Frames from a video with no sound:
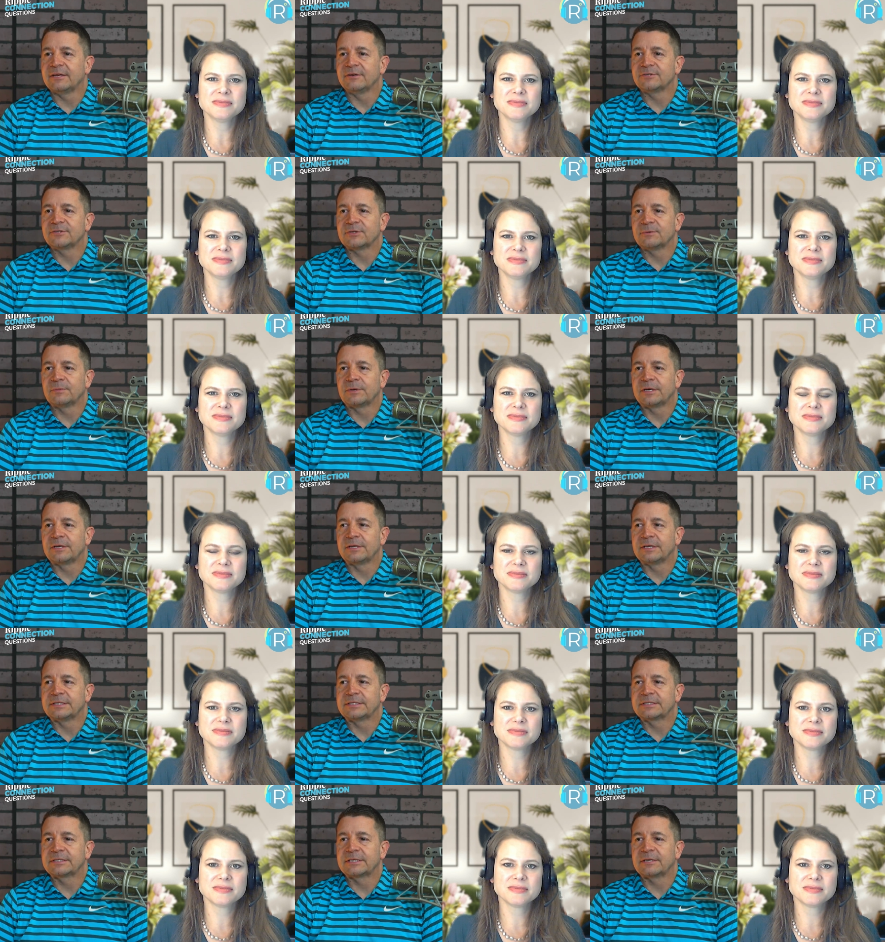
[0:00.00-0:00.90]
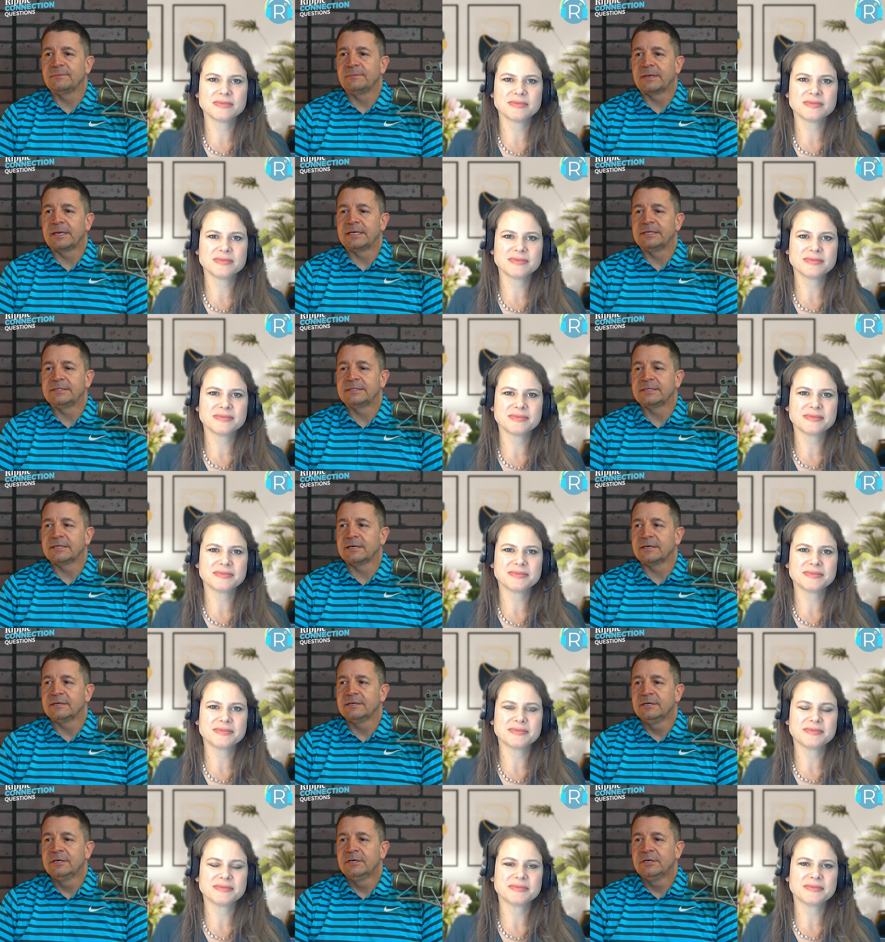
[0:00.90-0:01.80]
Speaker 1: You're somebody that's committed
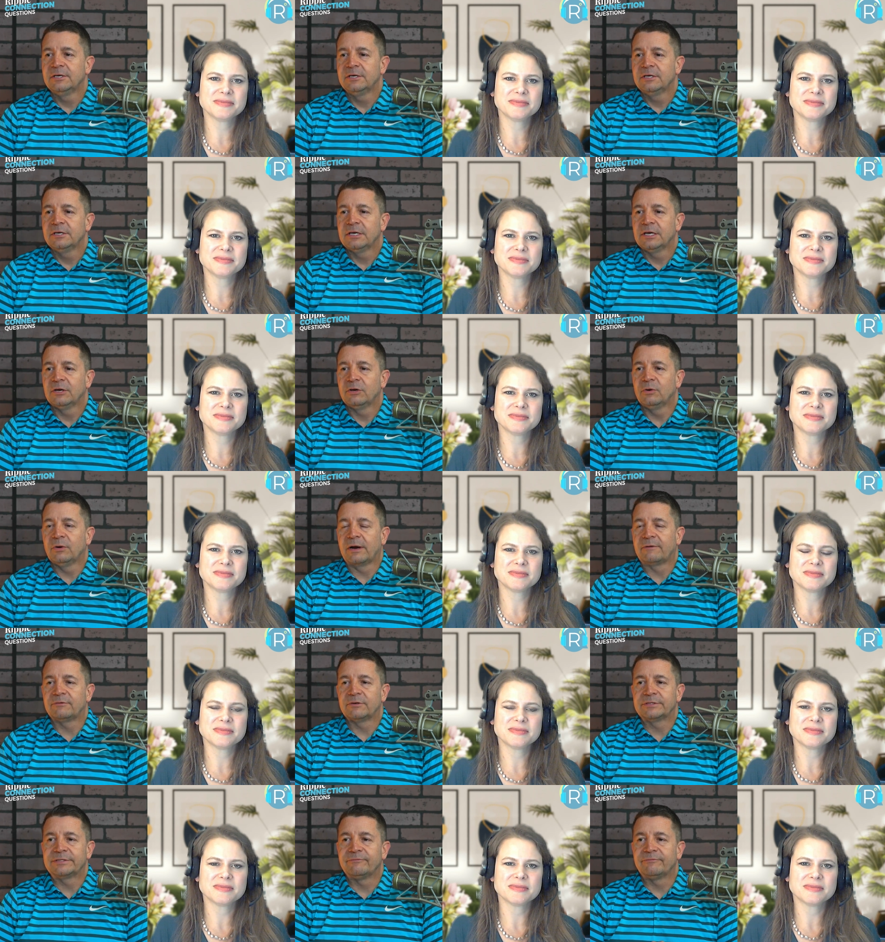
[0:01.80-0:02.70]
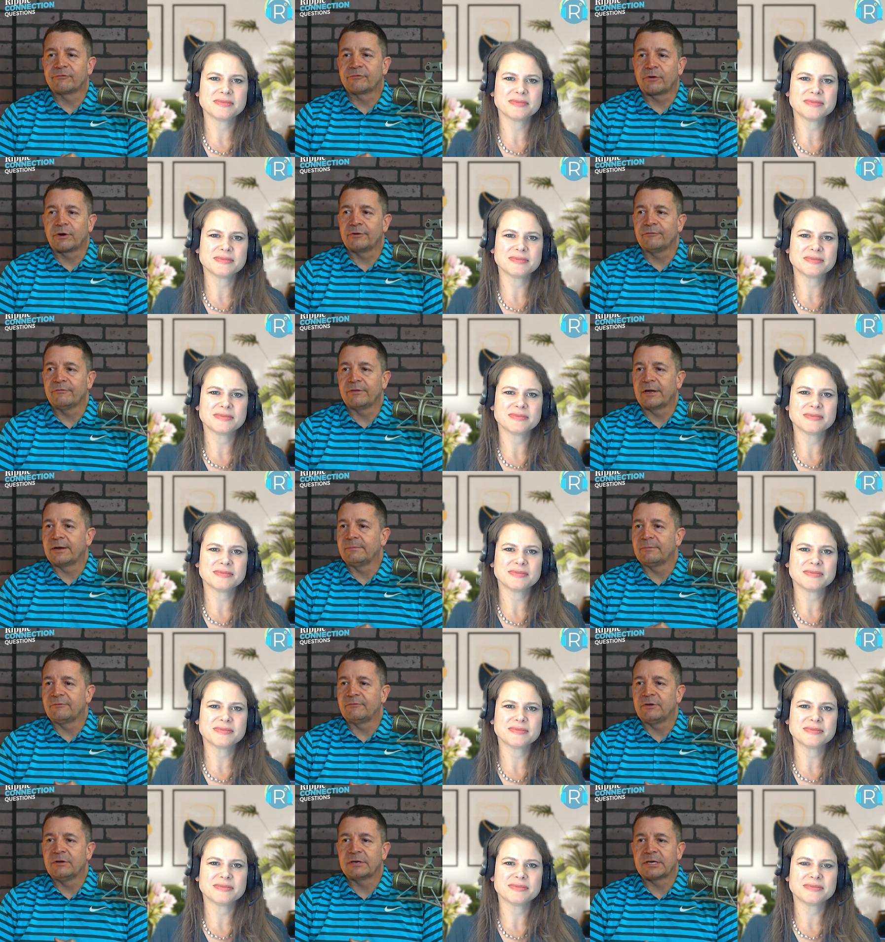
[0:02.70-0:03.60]
to, whoever's in front of them,
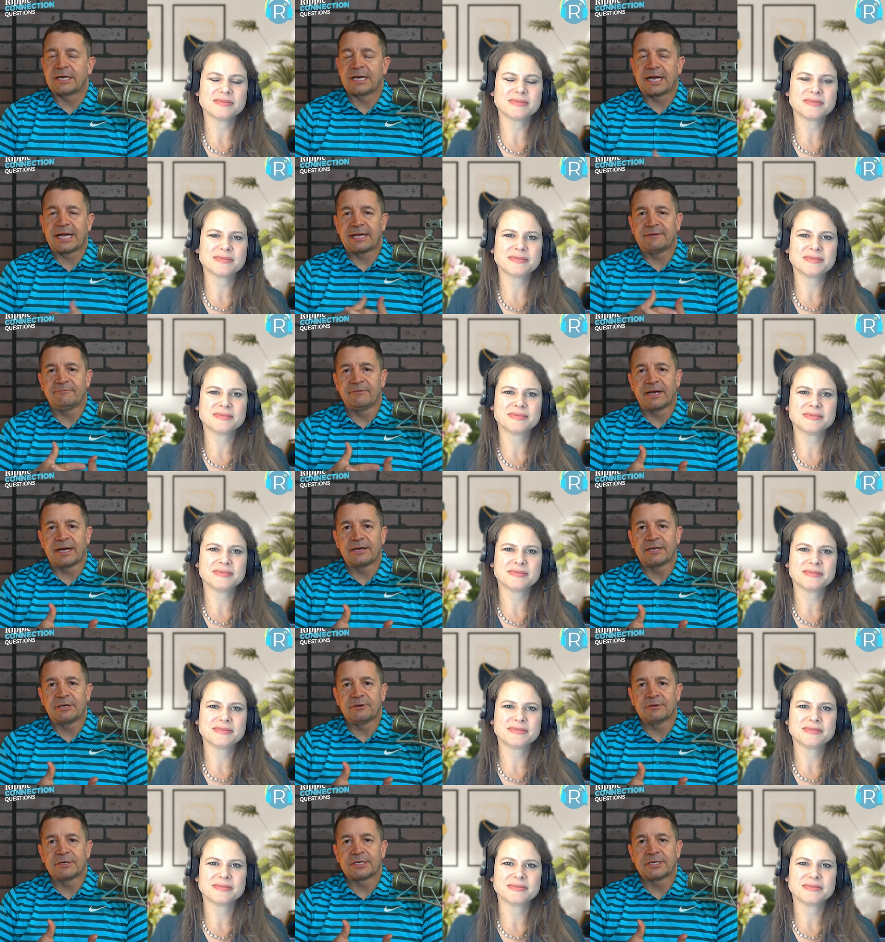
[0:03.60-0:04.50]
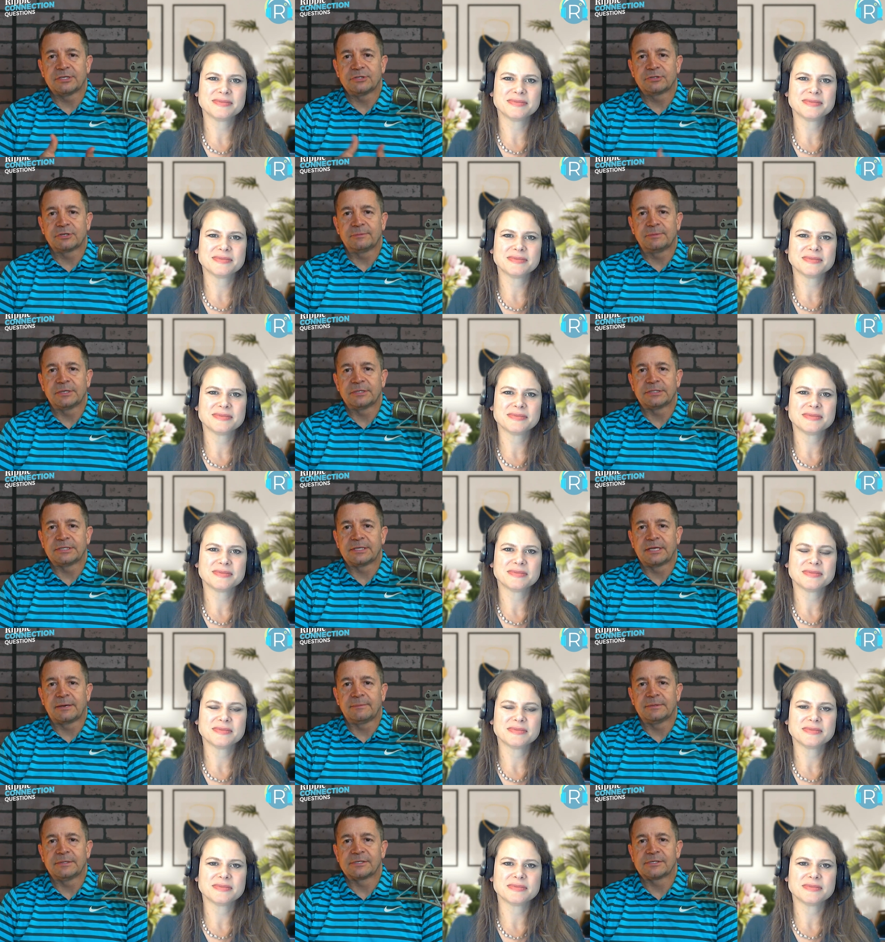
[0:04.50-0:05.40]
if you can add value and contribute to
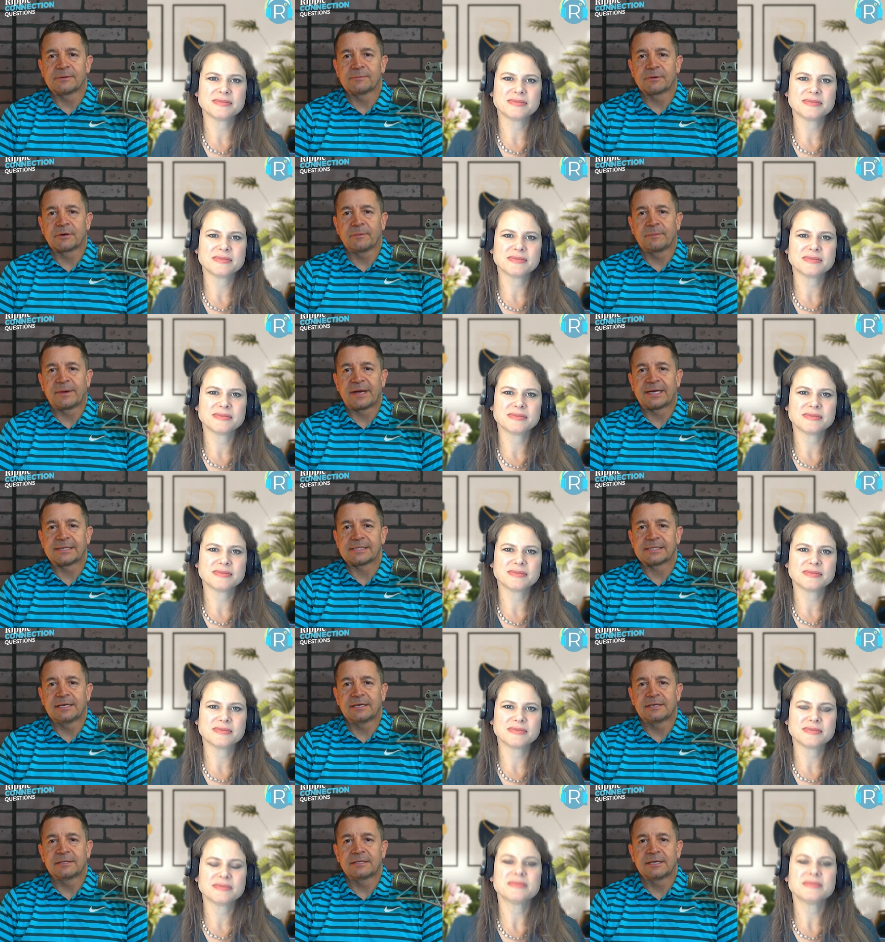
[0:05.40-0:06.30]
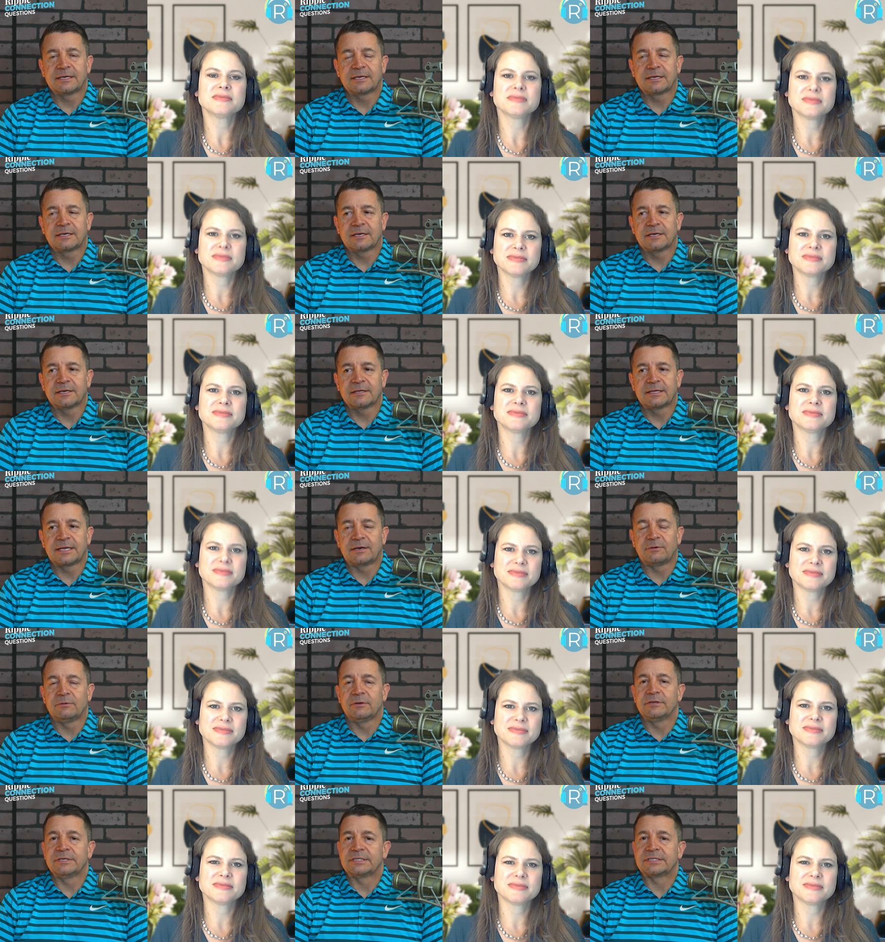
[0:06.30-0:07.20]
them in some capacity, I think uh, that
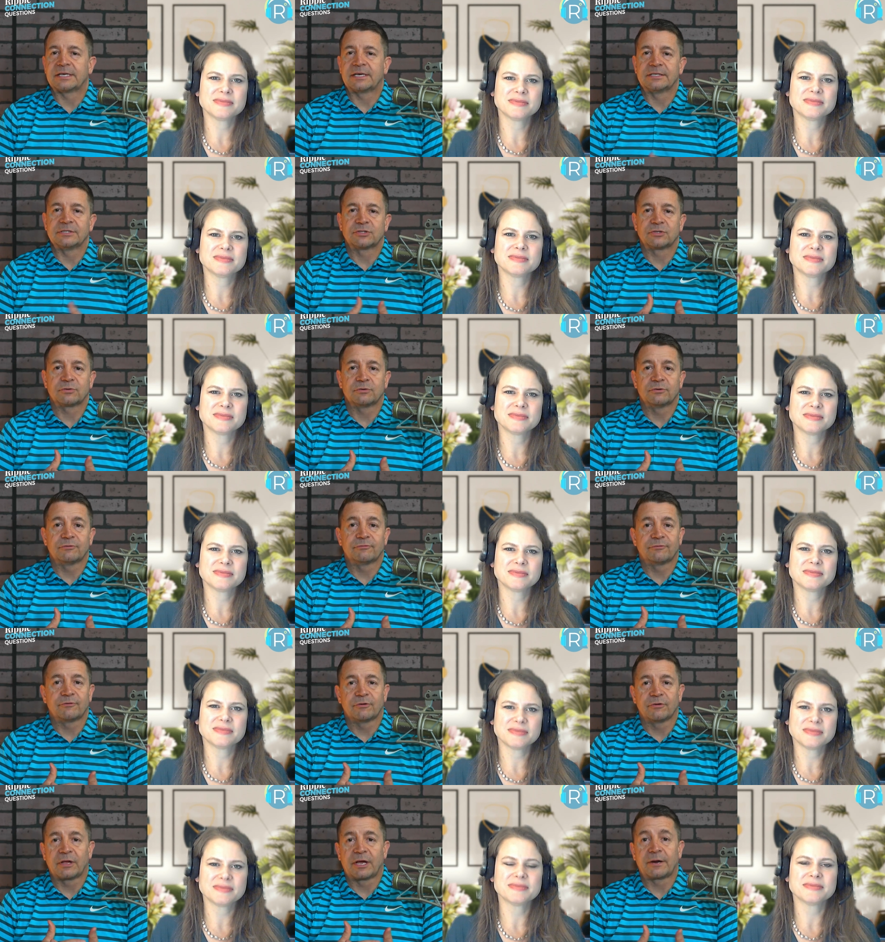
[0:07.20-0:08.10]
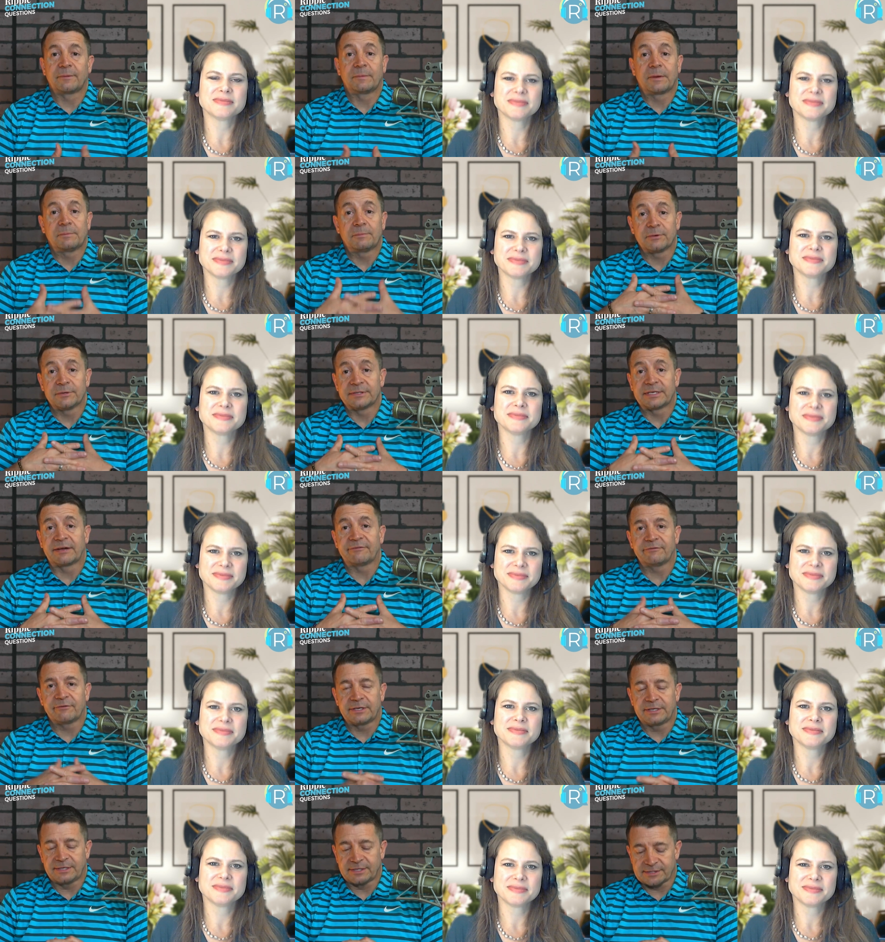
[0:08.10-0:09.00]
really shines through for a lot of people. It definitely does